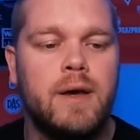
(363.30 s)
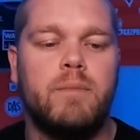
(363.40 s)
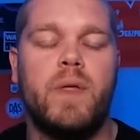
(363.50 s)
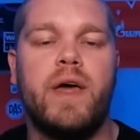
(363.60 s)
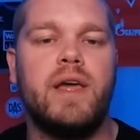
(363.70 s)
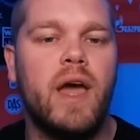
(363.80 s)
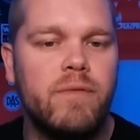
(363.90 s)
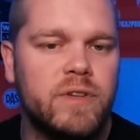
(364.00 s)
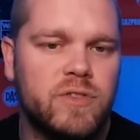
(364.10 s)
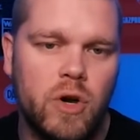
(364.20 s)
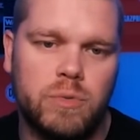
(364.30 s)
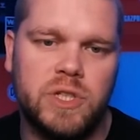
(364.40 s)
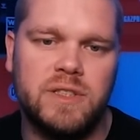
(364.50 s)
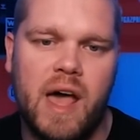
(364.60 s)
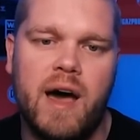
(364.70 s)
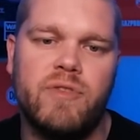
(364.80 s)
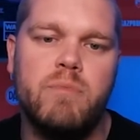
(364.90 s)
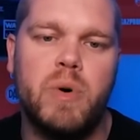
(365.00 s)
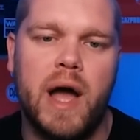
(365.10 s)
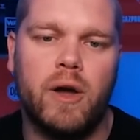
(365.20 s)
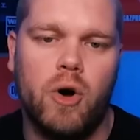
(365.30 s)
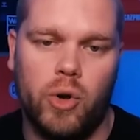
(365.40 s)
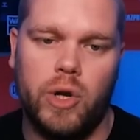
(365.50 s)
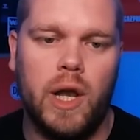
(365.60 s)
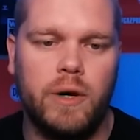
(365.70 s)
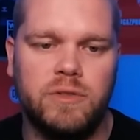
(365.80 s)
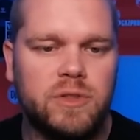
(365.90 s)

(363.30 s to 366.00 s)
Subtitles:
but they gave us the option to have him back on loan.